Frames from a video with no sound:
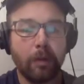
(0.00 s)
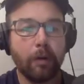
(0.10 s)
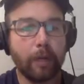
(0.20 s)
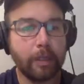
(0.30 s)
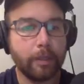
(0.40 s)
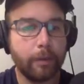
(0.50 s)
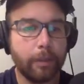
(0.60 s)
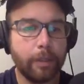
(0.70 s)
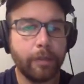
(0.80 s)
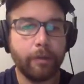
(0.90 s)
Okay, so I want
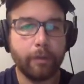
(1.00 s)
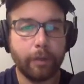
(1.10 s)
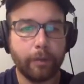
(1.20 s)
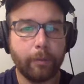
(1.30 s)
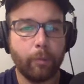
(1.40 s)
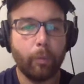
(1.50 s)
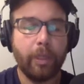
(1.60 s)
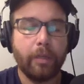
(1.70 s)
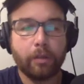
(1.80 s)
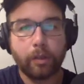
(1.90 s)
to show you where
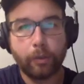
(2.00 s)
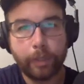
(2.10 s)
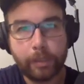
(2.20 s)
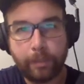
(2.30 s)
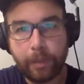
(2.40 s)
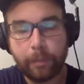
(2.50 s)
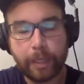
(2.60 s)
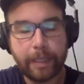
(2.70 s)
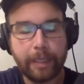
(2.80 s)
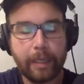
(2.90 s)
we are going to be by
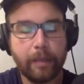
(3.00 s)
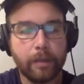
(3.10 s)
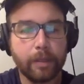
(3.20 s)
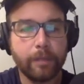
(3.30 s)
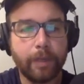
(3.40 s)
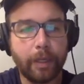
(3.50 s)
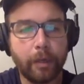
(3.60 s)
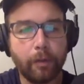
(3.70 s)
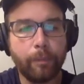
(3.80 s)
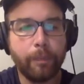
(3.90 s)
the end of this
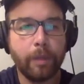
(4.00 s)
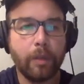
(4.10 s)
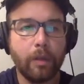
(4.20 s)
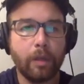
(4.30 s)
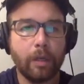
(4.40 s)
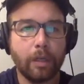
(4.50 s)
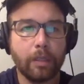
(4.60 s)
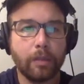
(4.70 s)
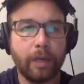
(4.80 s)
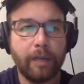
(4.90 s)
video. Uh,
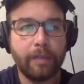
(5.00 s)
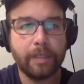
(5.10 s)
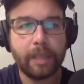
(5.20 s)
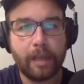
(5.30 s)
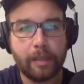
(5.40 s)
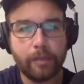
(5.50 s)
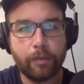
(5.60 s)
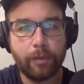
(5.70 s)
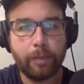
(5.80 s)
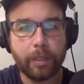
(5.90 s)
so I have this
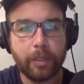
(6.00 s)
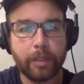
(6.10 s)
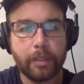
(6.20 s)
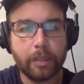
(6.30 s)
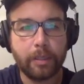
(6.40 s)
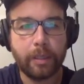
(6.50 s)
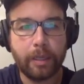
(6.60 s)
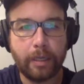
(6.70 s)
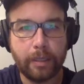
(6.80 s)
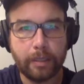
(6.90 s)
S3 bucket that
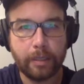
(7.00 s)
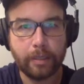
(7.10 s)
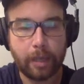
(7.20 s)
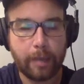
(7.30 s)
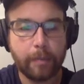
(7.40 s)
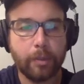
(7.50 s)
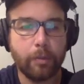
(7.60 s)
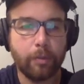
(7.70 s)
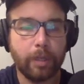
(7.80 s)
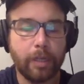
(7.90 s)
is this
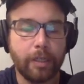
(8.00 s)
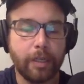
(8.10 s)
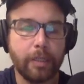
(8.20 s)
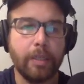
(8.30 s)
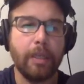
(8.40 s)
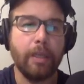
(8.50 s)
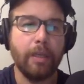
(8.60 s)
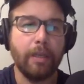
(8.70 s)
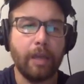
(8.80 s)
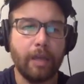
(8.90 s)
capstone project, and
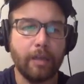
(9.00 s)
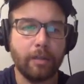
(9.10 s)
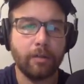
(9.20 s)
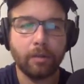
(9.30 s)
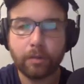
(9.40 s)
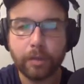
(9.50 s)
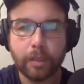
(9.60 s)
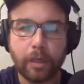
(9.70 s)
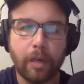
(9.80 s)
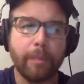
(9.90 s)
it has articles and
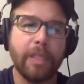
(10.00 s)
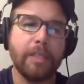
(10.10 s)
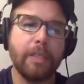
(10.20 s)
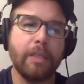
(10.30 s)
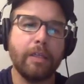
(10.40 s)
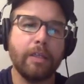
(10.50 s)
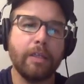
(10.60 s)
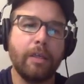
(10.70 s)
comments in it.